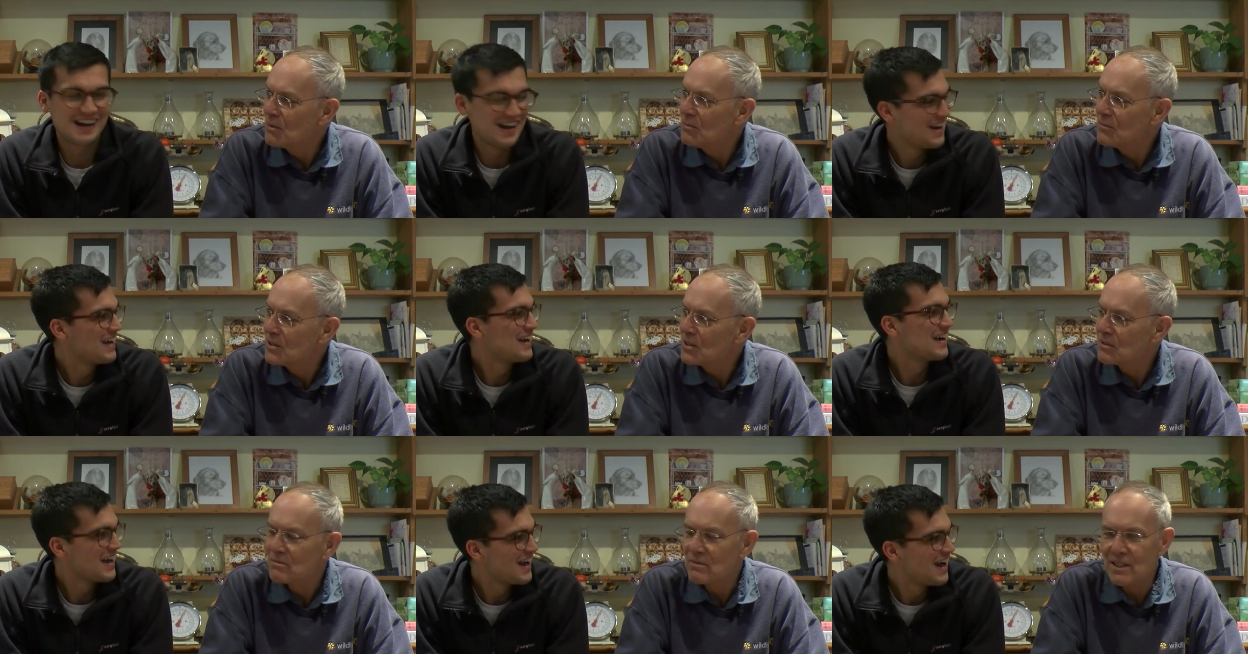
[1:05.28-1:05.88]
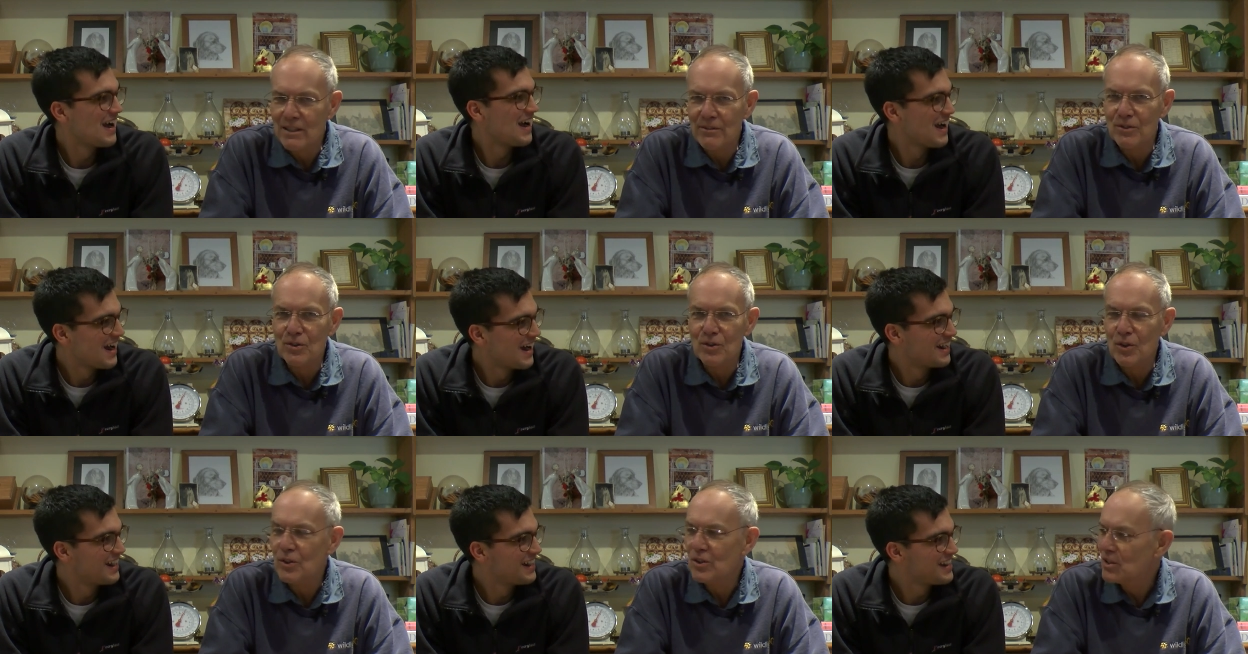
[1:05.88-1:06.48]
Speaker 1: them to give you
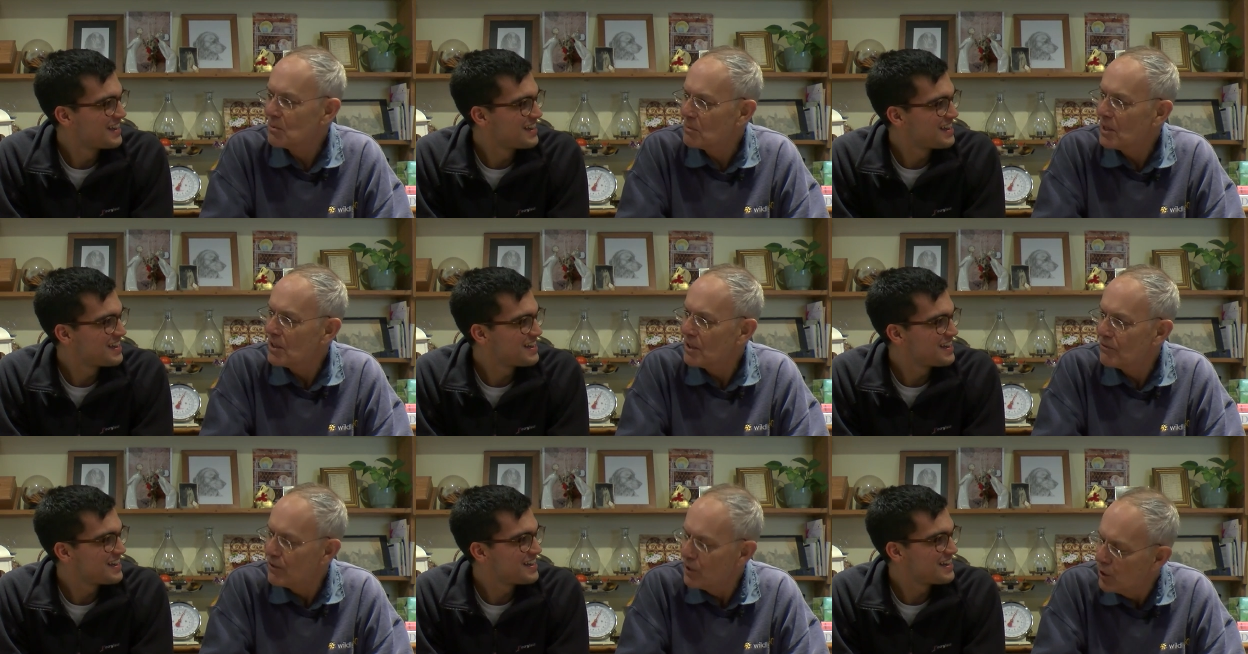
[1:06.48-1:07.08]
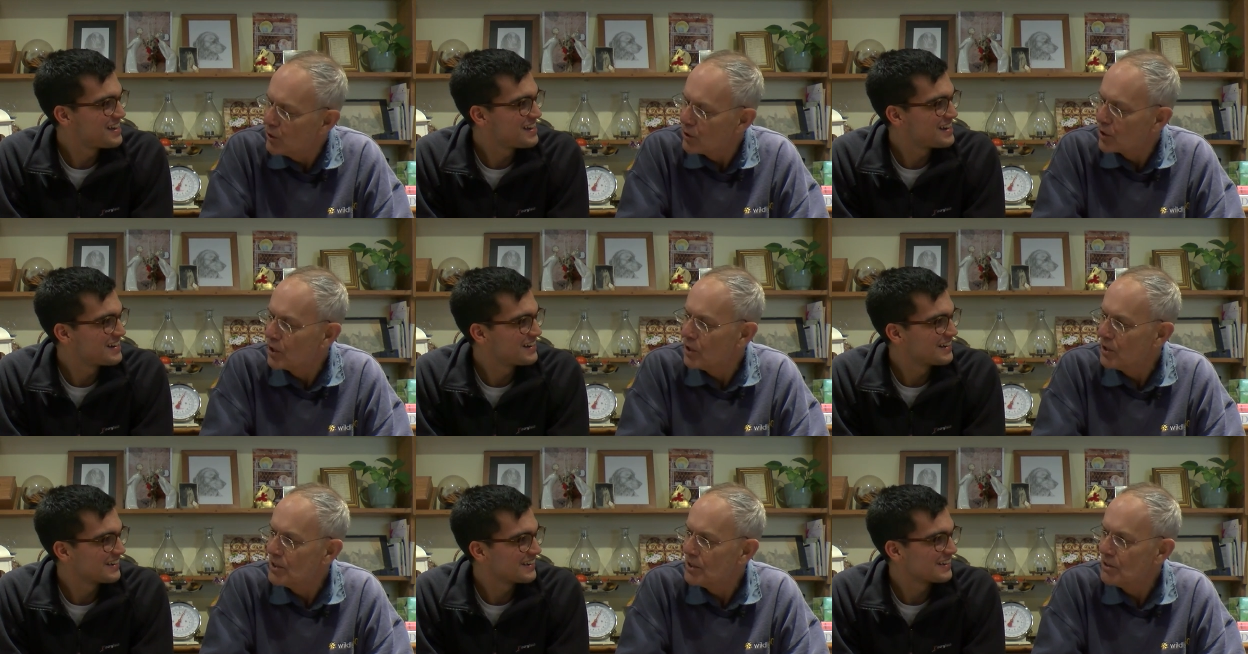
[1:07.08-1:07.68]
stories to make you look
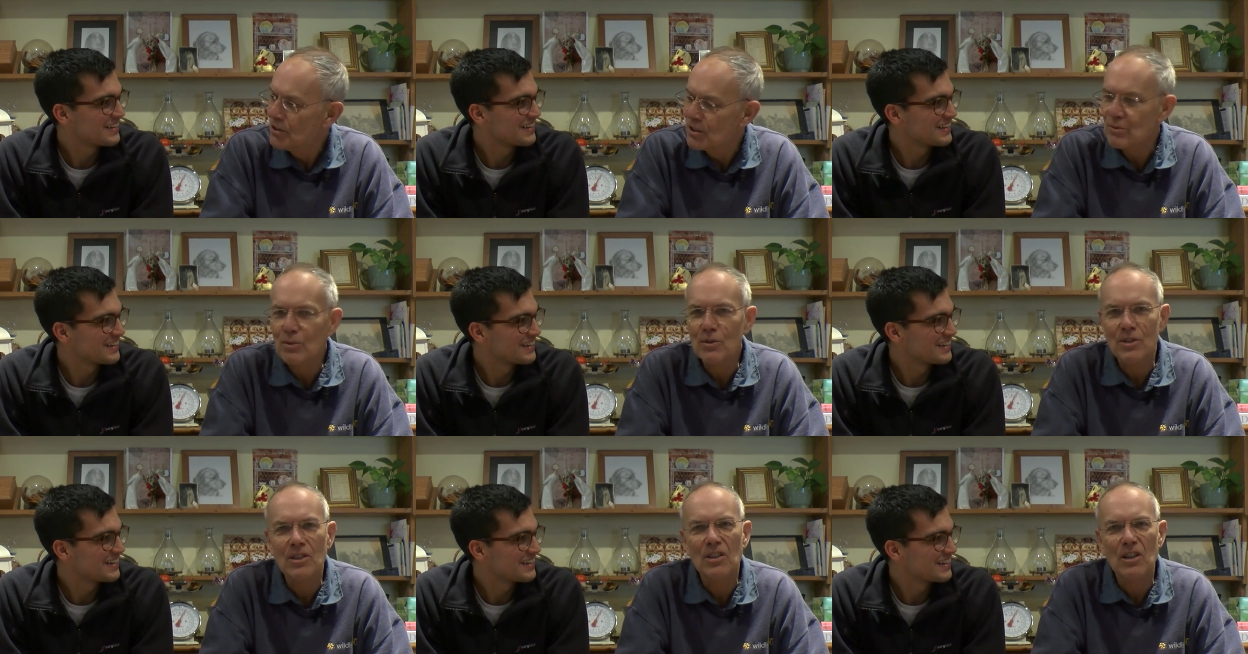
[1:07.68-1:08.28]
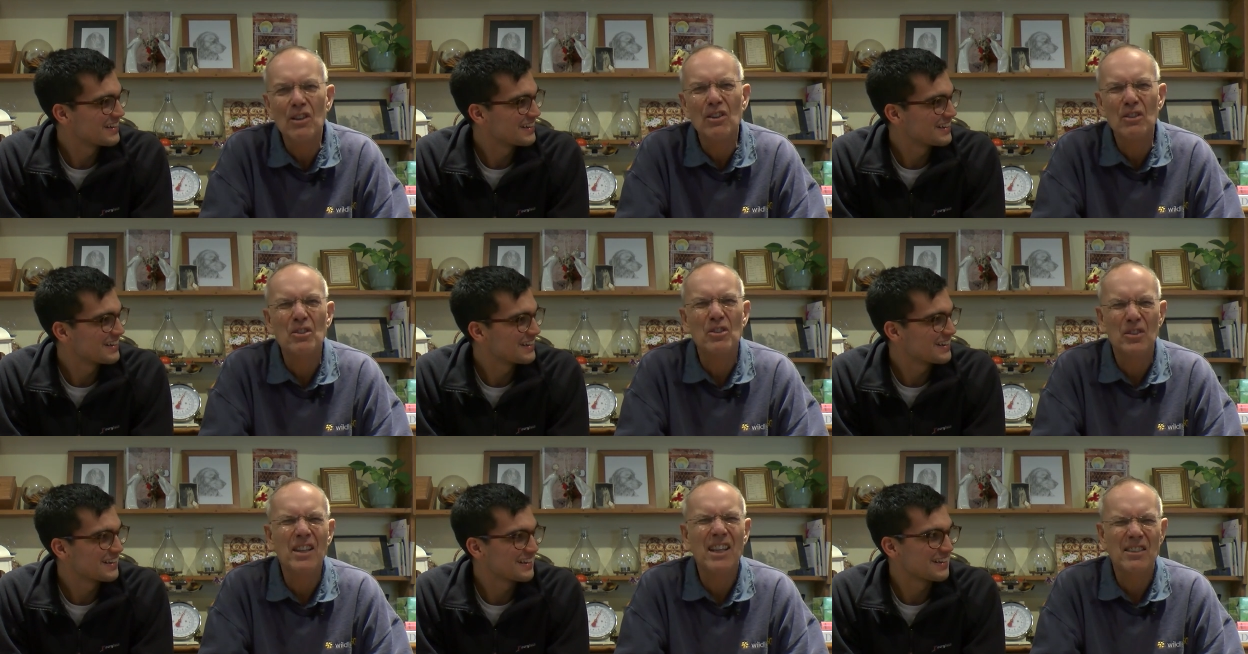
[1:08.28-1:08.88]
good. You just wanted to look
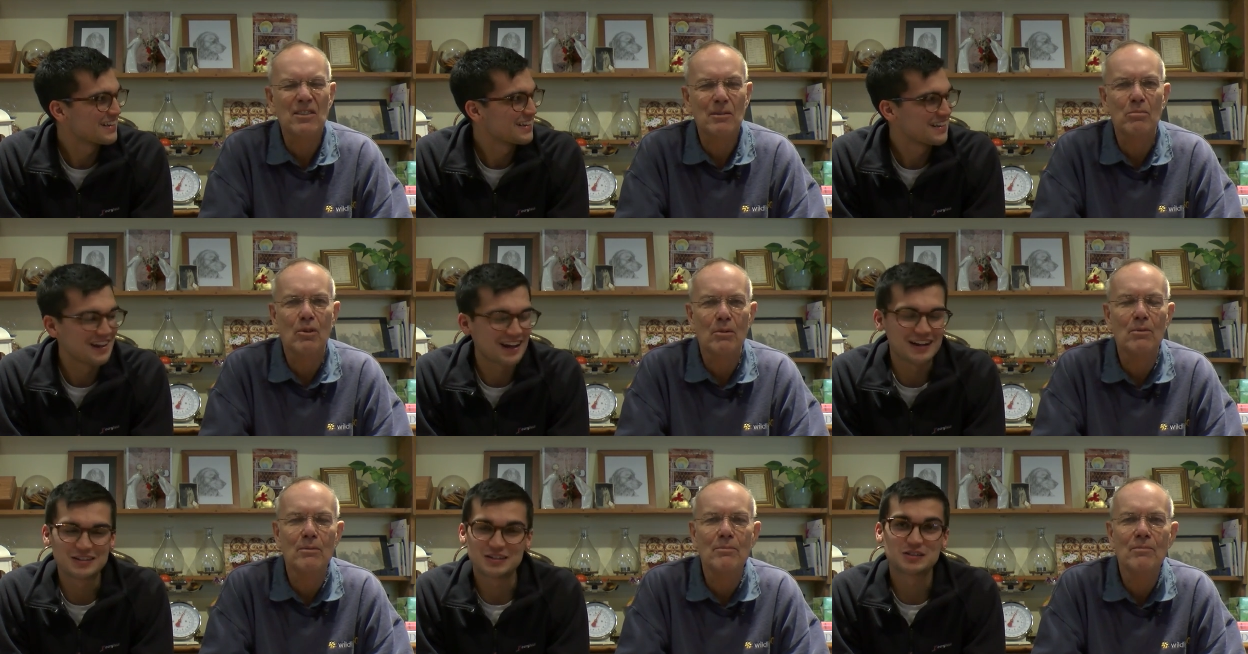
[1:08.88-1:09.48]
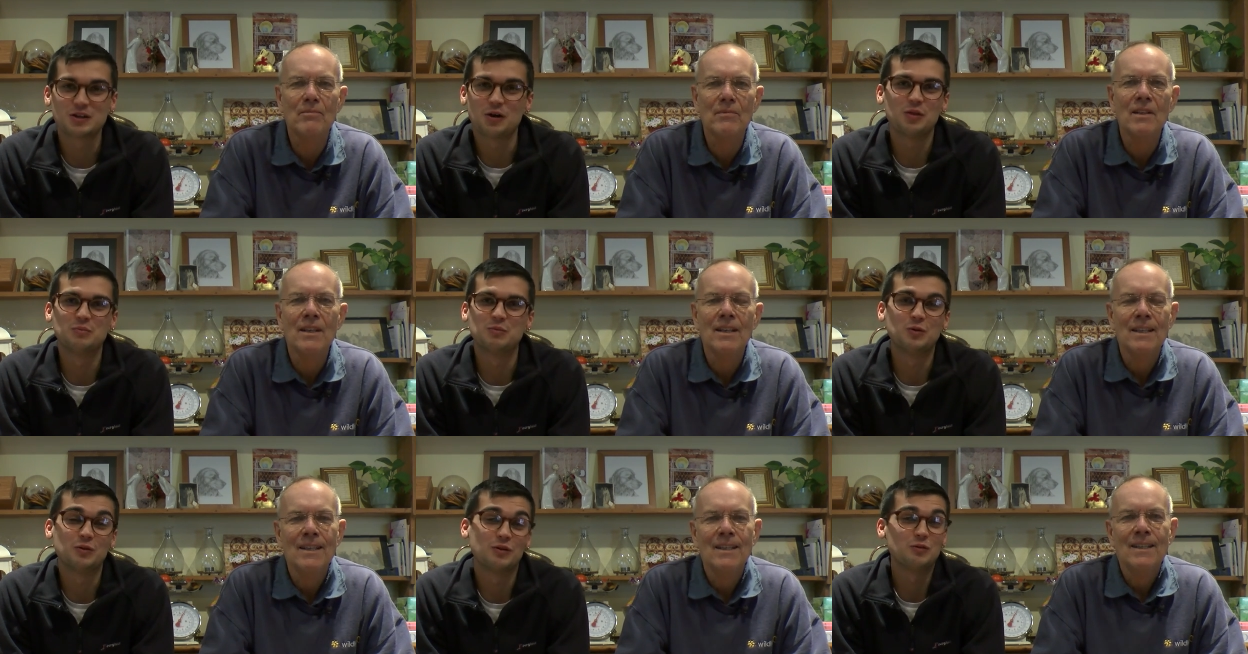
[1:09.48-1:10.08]
good, that's the problem.
Speaker 2: I just told
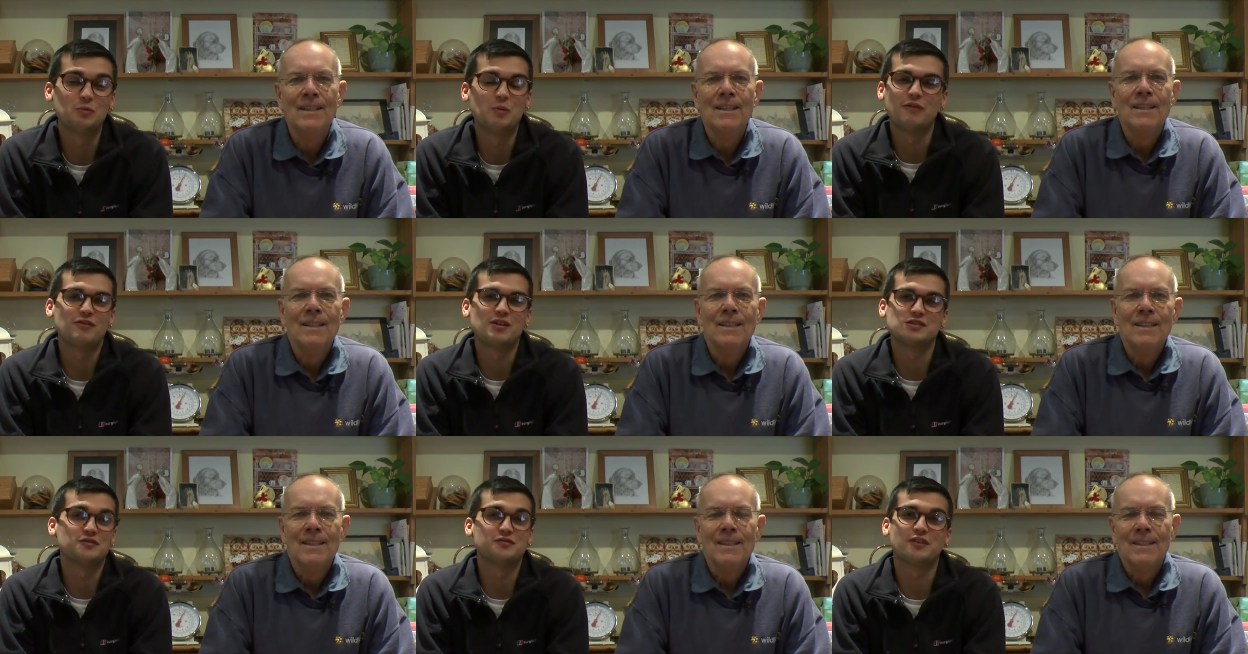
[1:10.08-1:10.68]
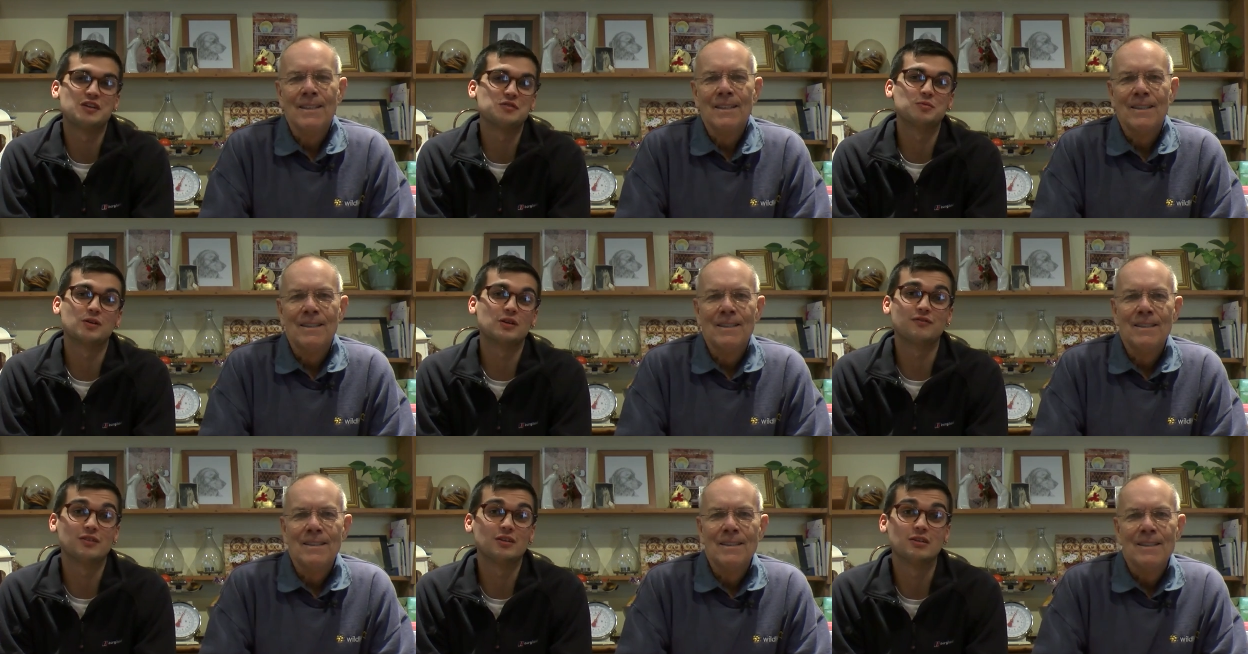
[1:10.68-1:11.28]
them all. They're all my friends on
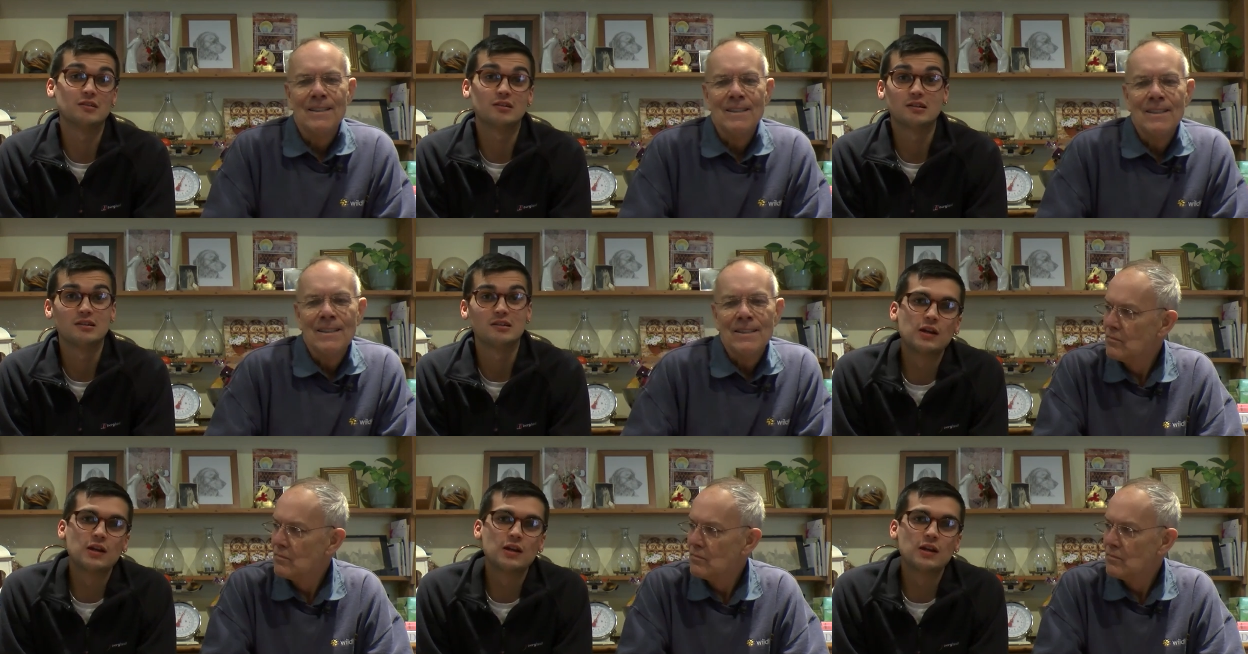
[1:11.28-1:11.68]
Facebook if you look. I'm